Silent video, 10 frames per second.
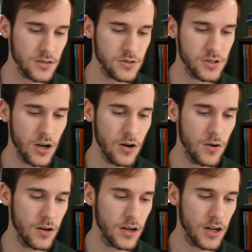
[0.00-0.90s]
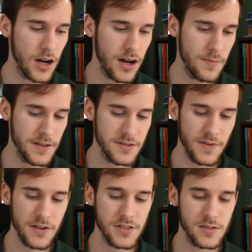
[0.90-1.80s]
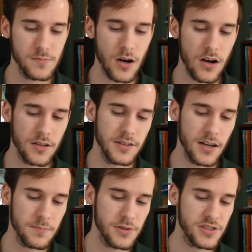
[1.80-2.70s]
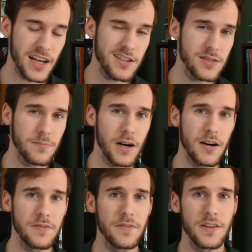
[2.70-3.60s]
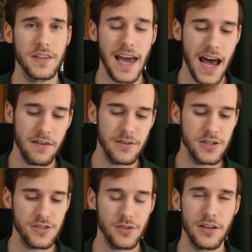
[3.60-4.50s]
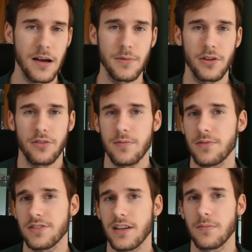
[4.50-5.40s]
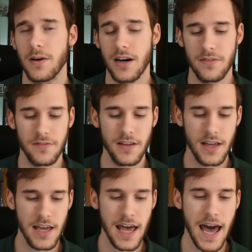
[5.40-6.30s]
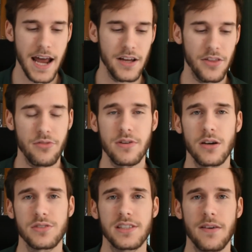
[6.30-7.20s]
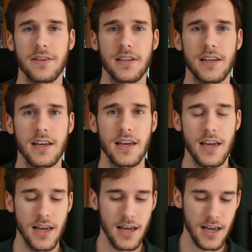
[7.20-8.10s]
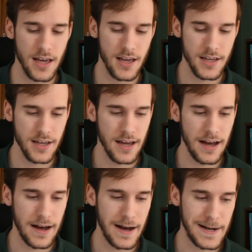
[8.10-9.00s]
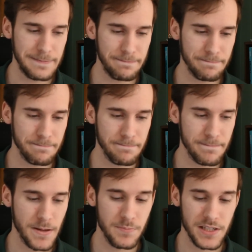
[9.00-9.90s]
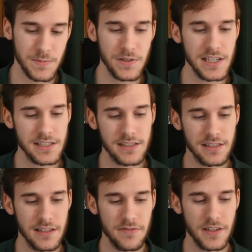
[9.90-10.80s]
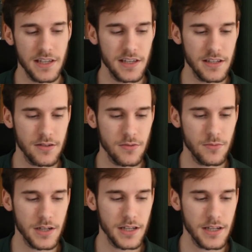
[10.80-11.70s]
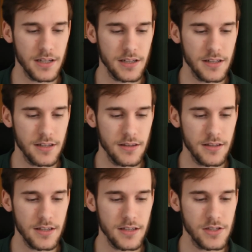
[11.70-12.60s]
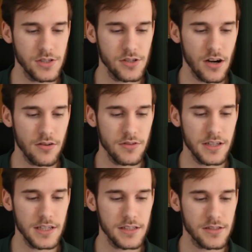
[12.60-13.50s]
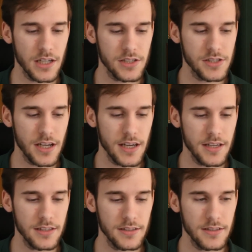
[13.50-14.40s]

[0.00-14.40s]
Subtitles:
So it's a very small percentage above the average. I'm only 3% above at a 307. But it's pretty significant when the GRE is such a